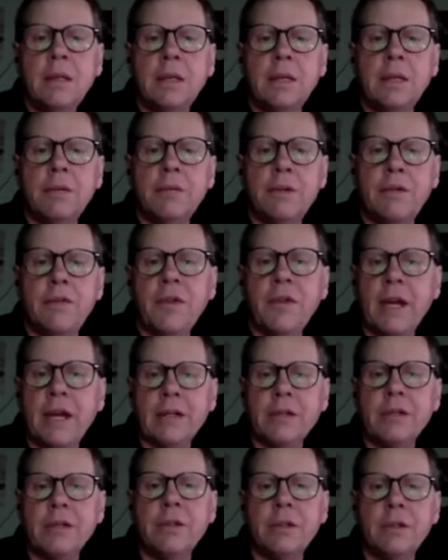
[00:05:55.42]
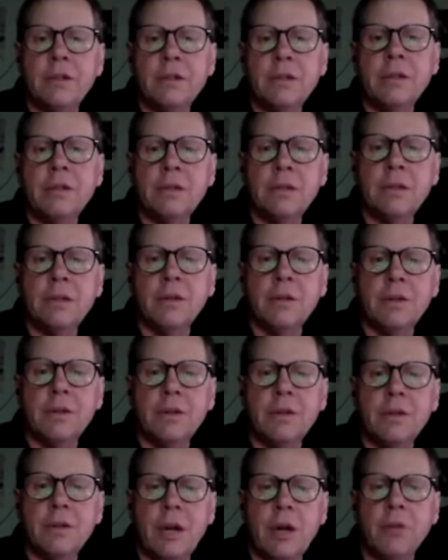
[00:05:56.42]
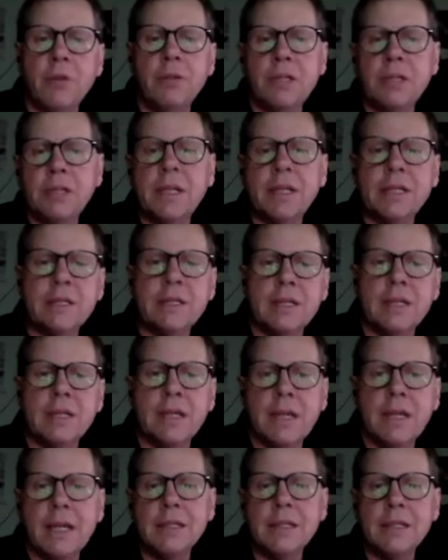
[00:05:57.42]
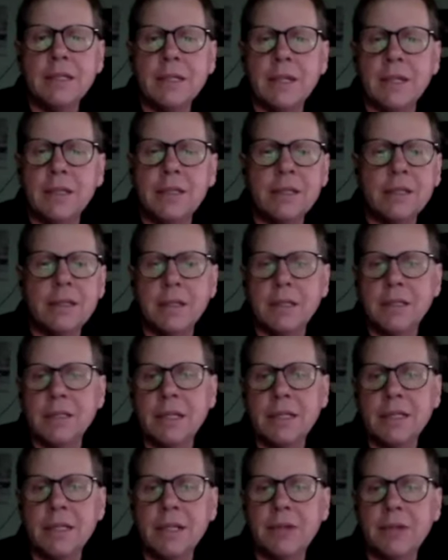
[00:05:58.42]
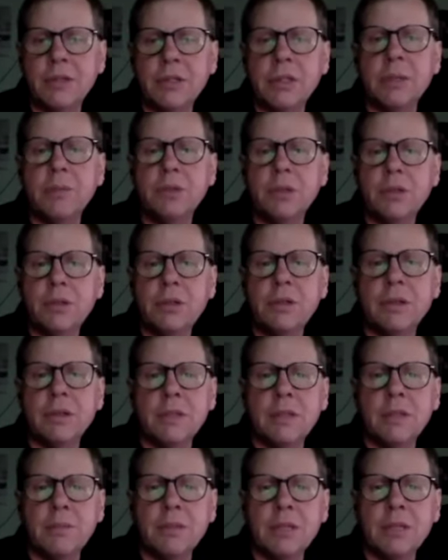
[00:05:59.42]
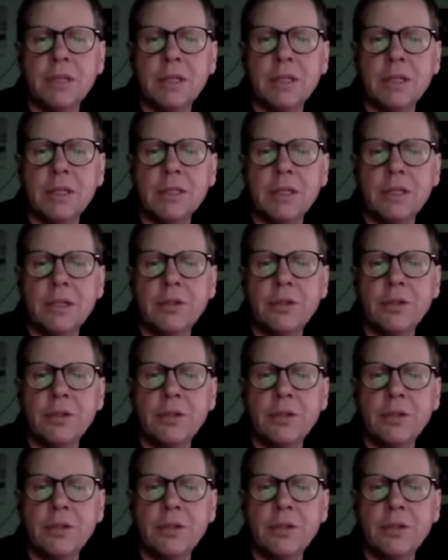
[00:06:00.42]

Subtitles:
And refactor, always testing against that. Does that sound similar to some of the things that you're